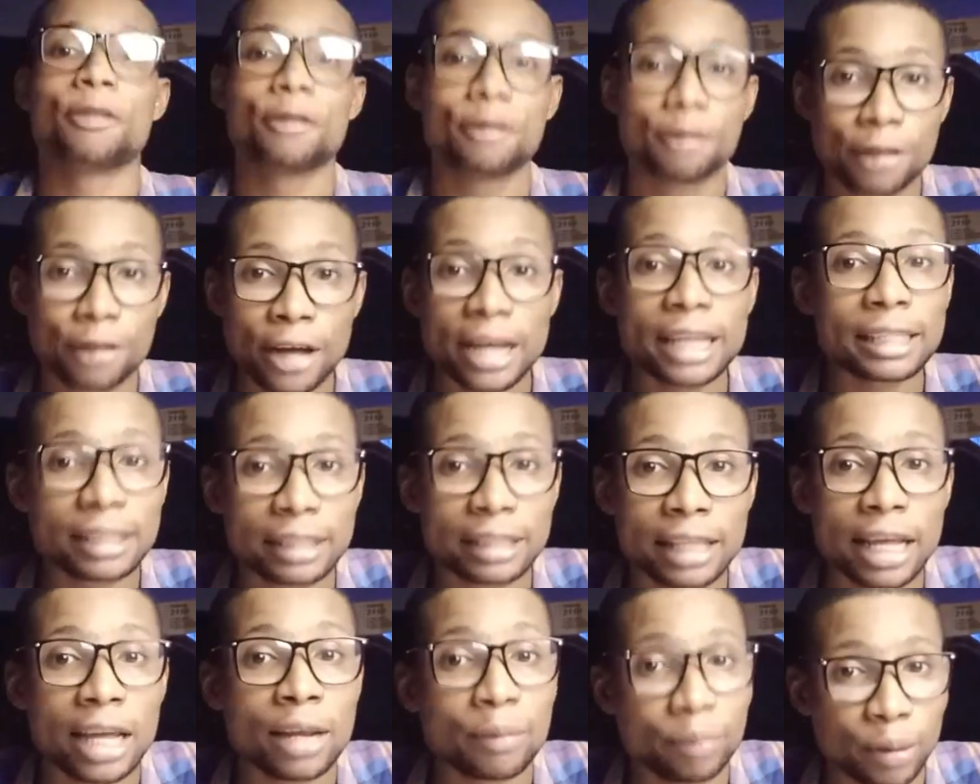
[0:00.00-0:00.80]

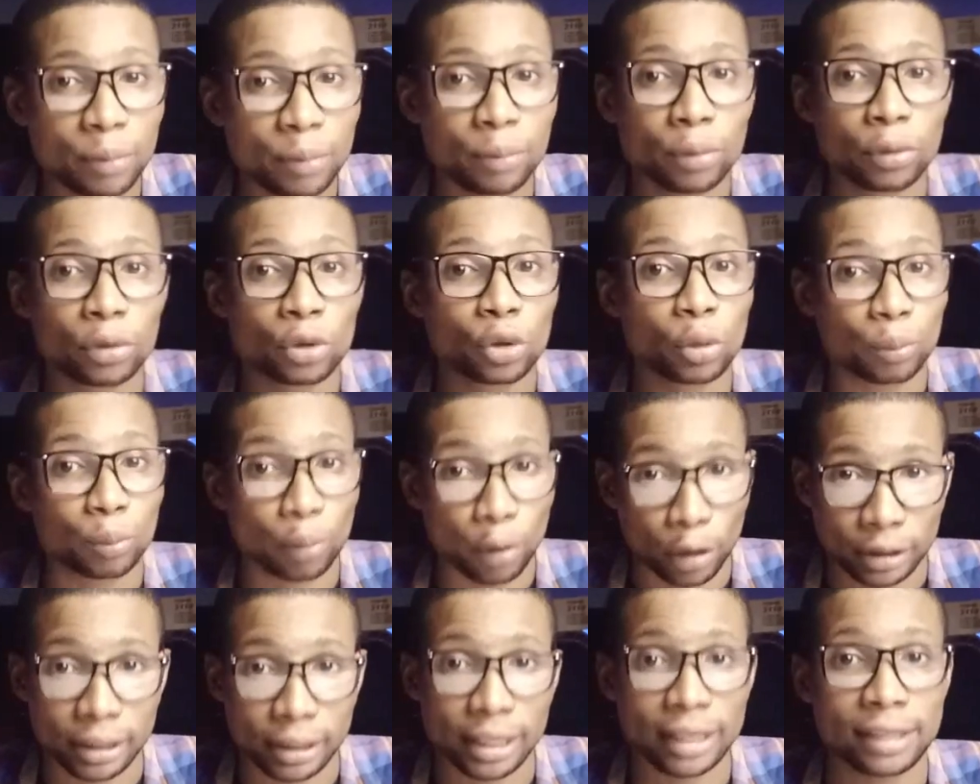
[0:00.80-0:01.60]
First 10 people to
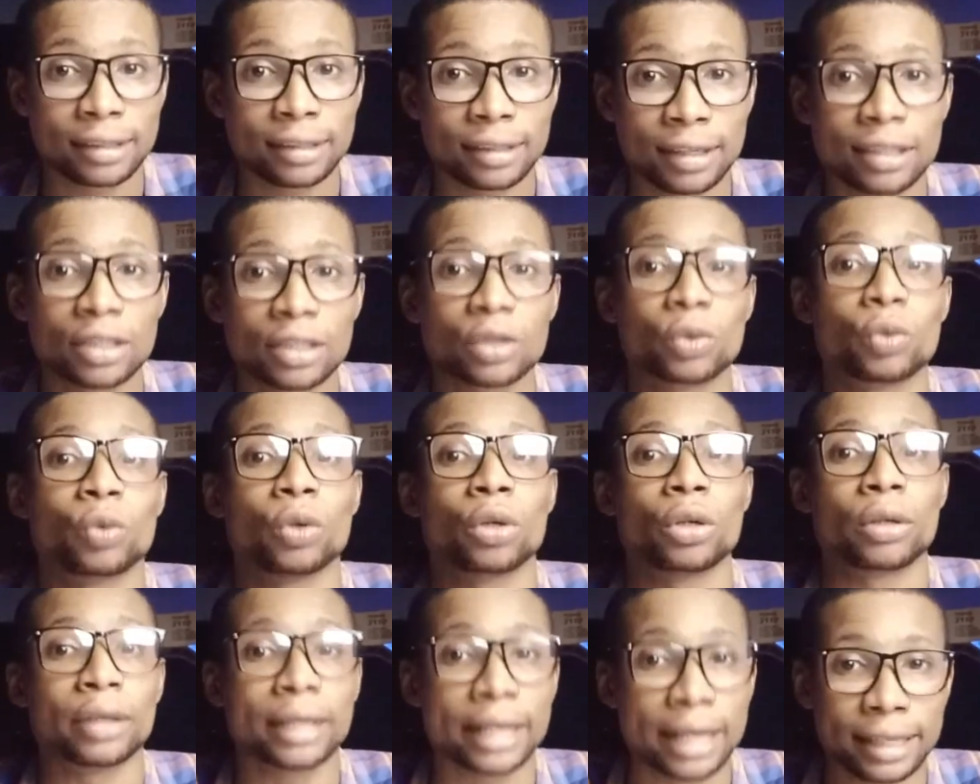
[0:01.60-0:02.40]
purchase this
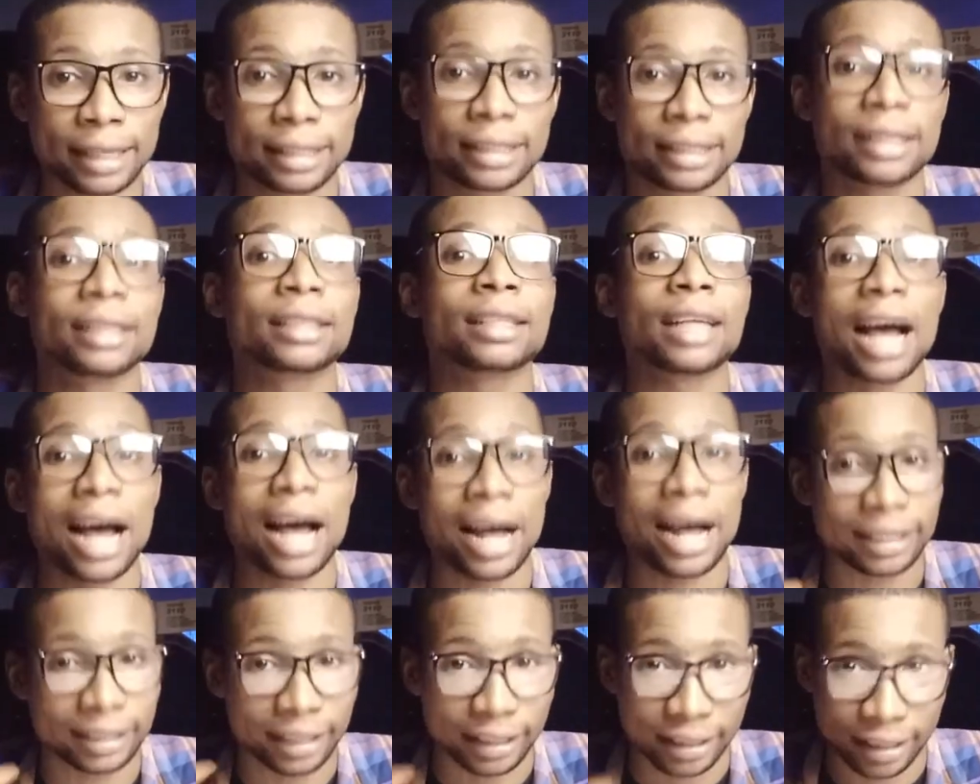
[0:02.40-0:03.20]
will get it
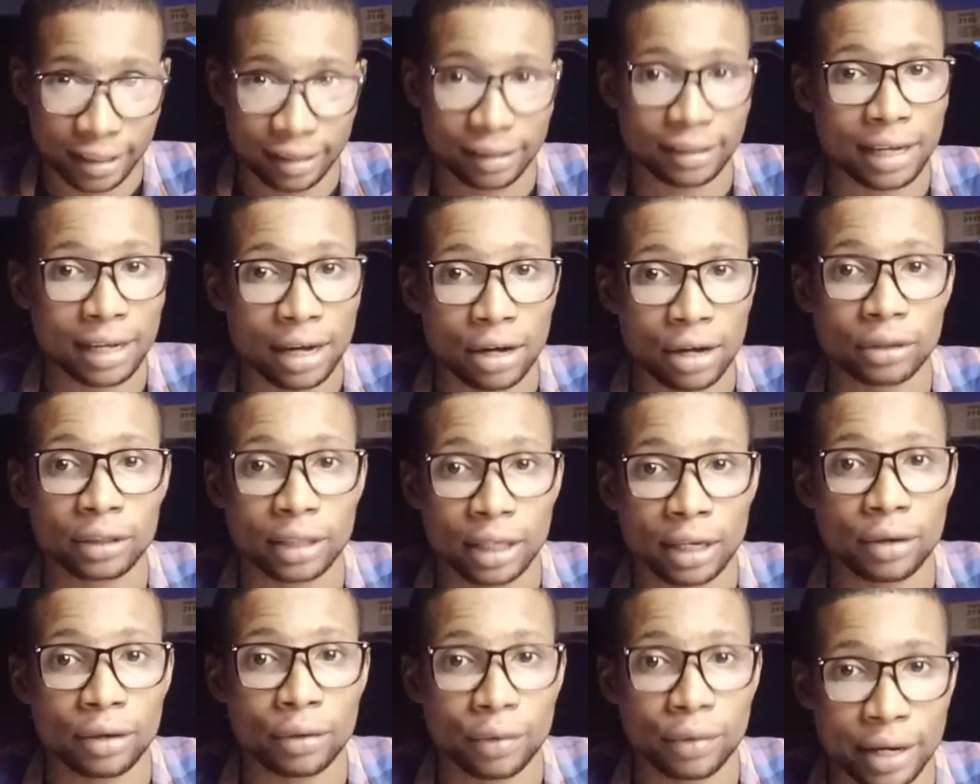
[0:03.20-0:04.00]
at a
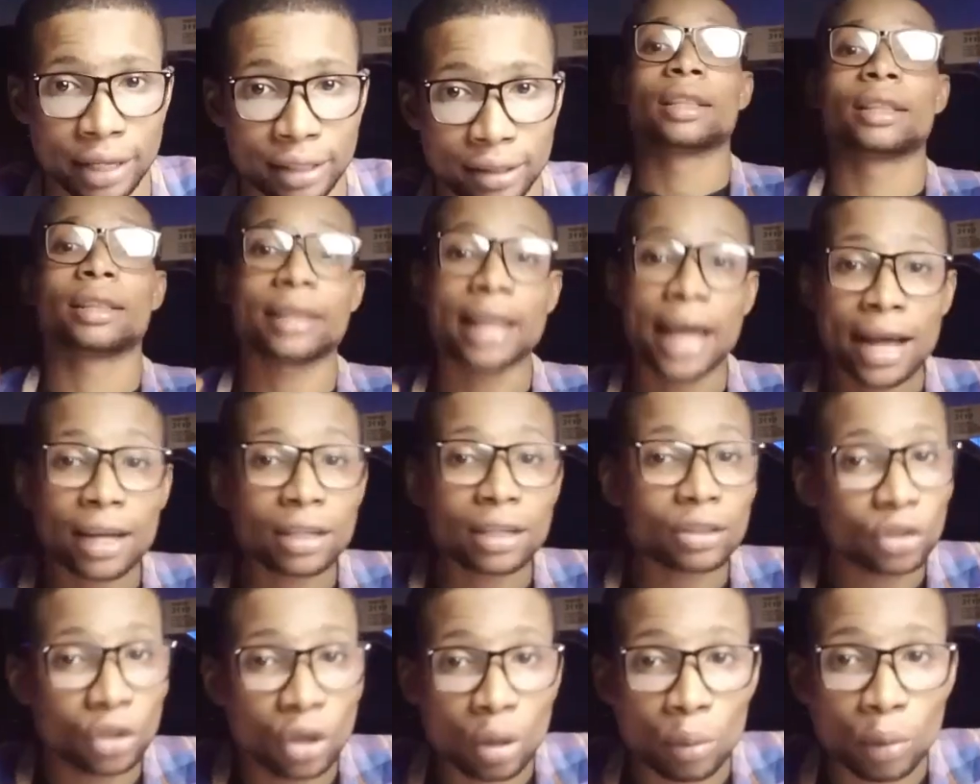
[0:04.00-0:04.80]
discounted rate.
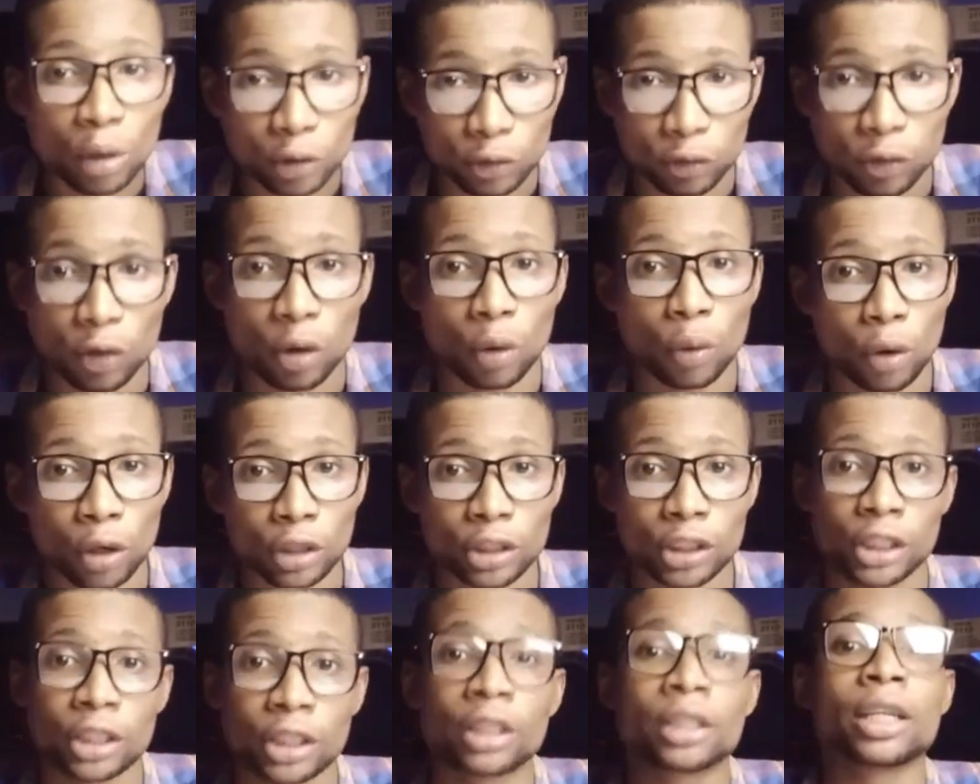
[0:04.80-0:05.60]
Thanks so much for
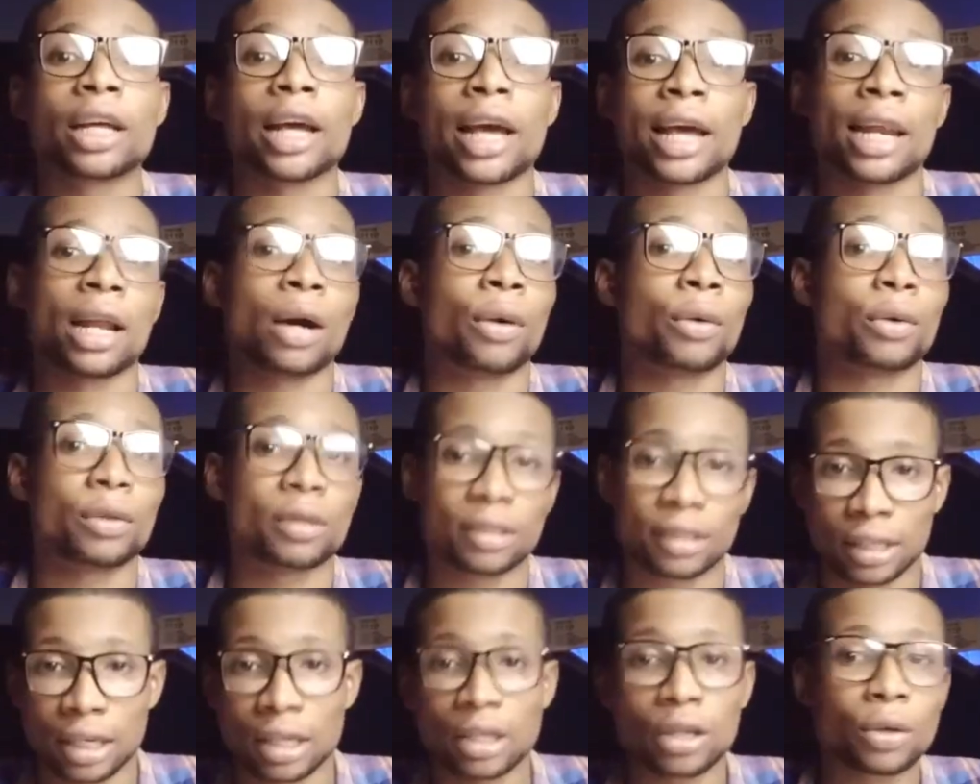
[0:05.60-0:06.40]
watching, and I will
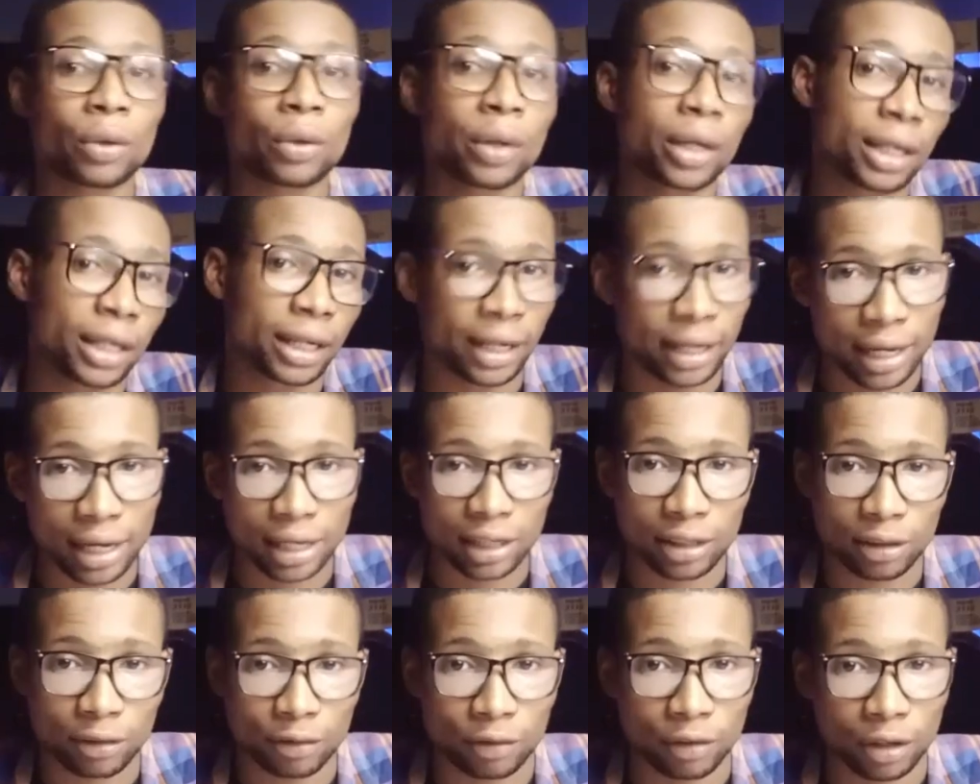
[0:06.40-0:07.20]
see you in the
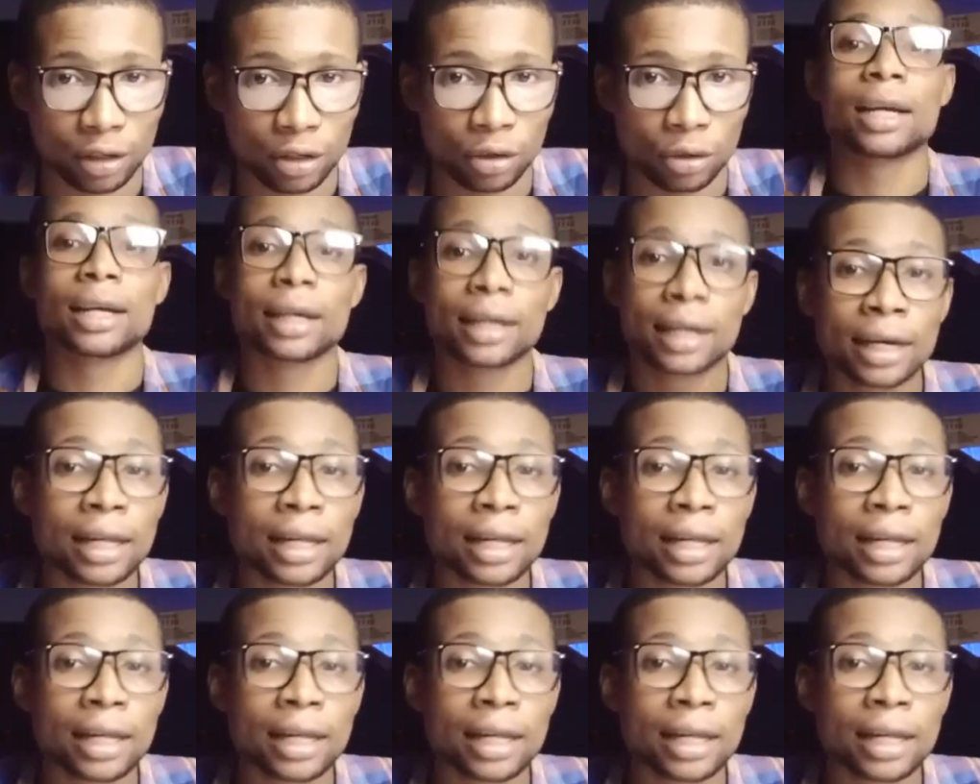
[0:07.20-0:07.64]
next video.